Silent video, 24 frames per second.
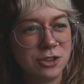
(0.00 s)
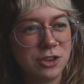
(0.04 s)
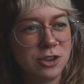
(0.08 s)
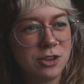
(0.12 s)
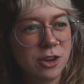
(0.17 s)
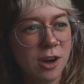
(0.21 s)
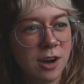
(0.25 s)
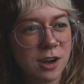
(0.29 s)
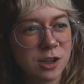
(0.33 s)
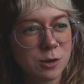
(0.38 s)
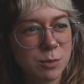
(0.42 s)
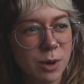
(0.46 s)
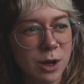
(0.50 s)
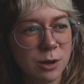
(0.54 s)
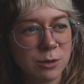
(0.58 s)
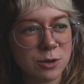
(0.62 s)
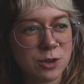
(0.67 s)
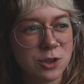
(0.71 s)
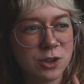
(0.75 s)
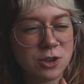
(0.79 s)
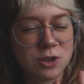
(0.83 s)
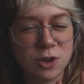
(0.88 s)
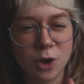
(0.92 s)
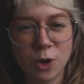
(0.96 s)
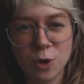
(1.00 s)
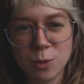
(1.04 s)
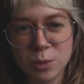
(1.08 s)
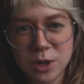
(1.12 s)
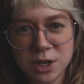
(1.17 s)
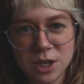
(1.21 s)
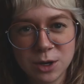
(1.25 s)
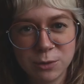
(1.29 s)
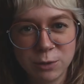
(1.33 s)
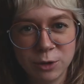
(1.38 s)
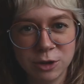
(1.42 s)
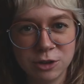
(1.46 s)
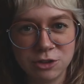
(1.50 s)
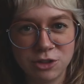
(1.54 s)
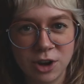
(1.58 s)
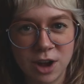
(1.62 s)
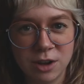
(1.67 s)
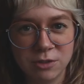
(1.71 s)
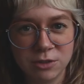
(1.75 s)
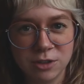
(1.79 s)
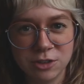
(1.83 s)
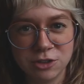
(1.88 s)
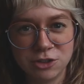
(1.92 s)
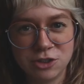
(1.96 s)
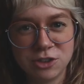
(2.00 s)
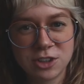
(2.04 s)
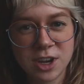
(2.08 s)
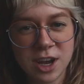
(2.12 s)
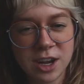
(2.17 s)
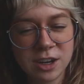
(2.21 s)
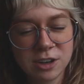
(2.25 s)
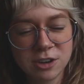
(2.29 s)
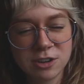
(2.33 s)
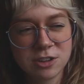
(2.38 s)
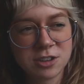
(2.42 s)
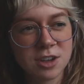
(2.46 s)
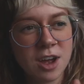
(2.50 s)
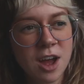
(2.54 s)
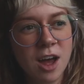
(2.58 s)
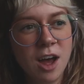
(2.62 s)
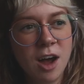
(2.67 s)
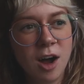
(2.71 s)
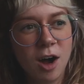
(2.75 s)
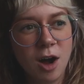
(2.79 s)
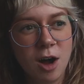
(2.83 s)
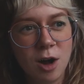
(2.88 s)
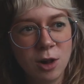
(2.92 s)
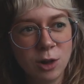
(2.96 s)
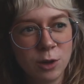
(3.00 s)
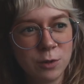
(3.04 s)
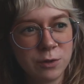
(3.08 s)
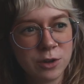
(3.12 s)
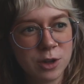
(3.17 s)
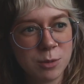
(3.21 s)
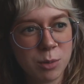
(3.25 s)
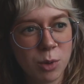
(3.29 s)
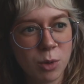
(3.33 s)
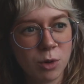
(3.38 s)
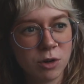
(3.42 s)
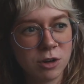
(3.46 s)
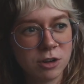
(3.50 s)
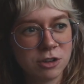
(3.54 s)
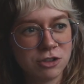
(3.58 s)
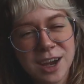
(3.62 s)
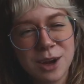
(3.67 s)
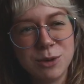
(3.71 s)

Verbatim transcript: She talks about so many different genres. She's kind of just all over the board.